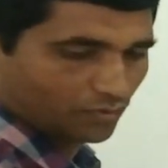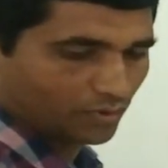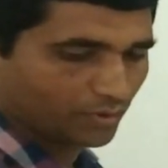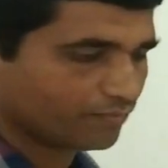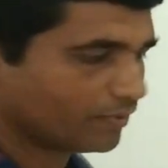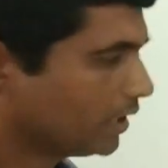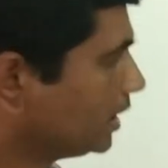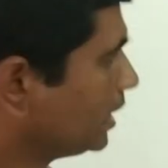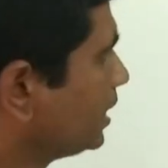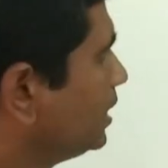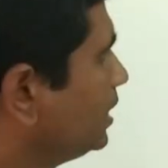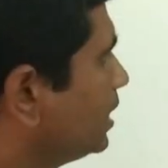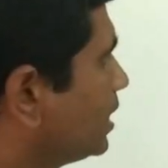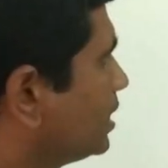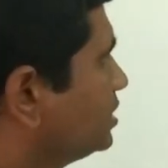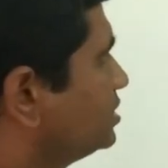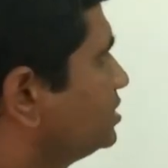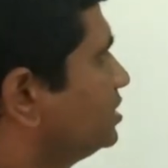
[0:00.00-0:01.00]
if I
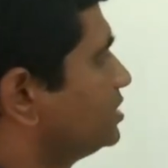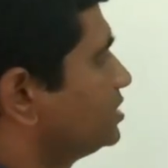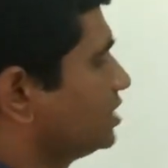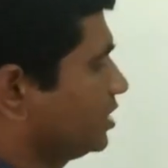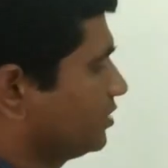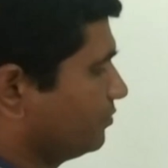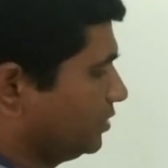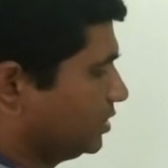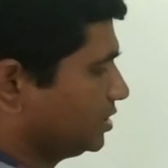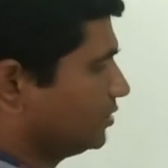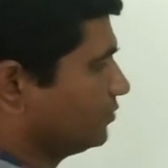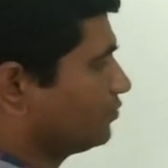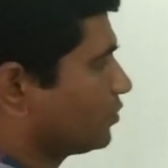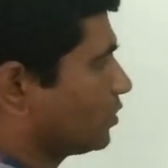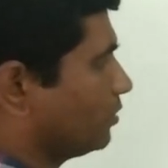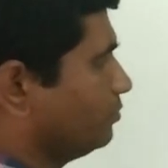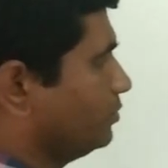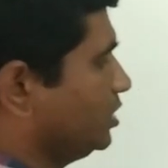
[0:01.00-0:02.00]
rearrange this equation
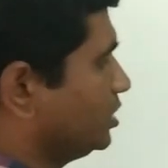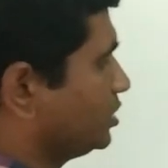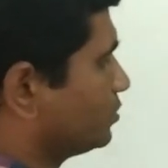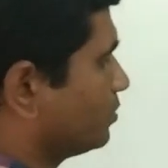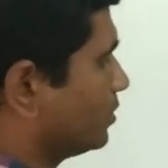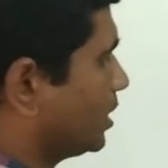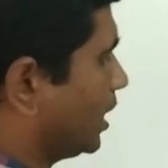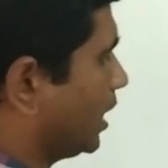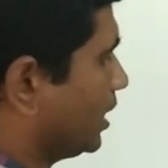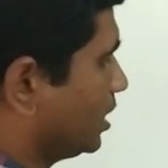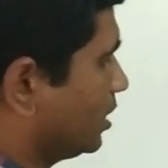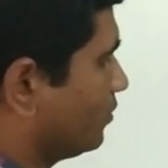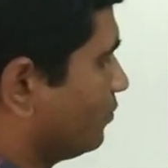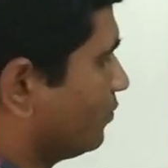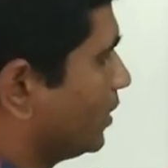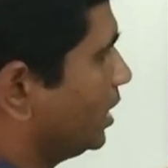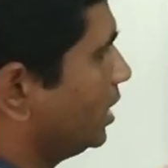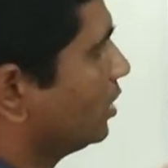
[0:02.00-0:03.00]
from this one, I
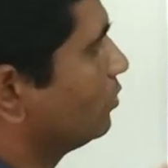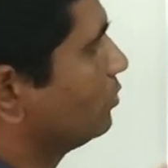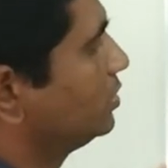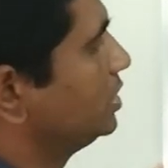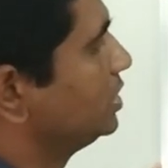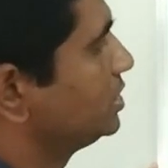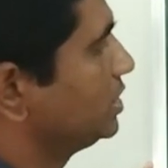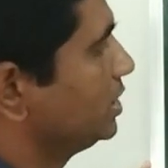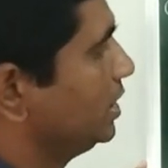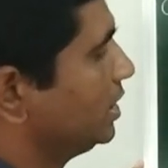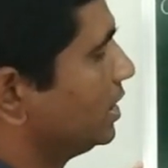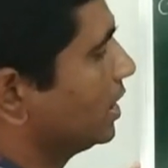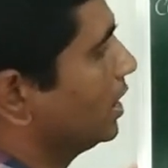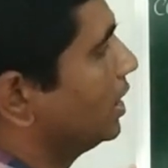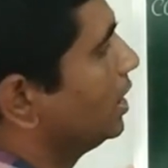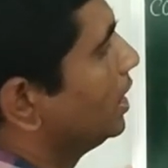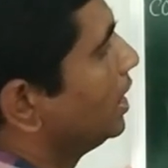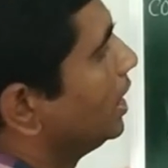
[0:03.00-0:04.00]
can find out this
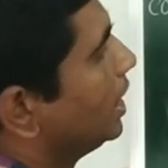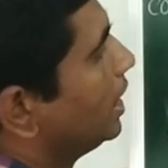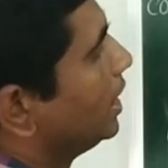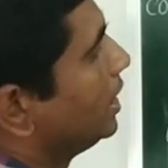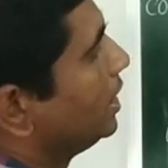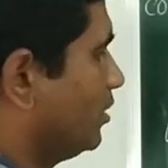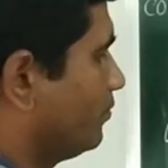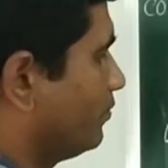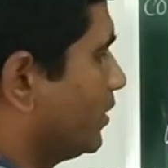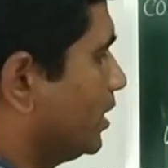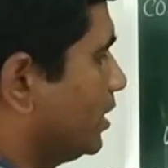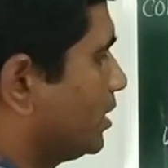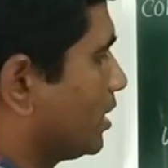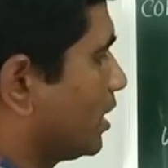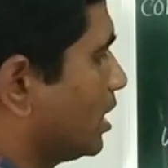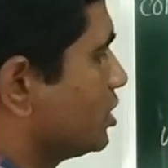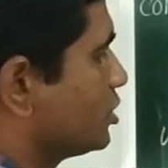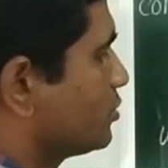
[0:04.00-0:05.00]
eta. If I
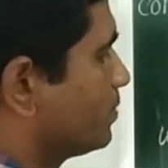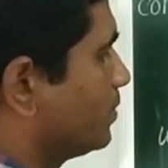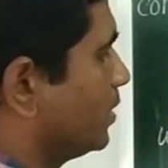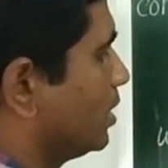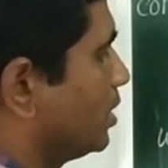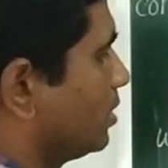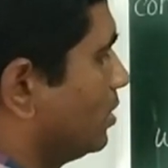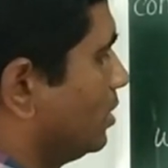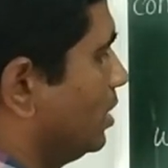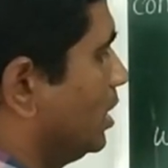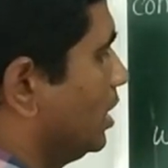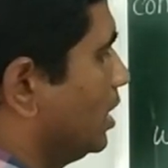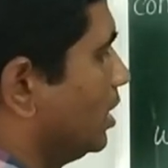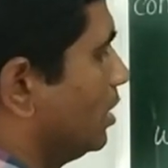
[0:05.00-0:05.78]
transfer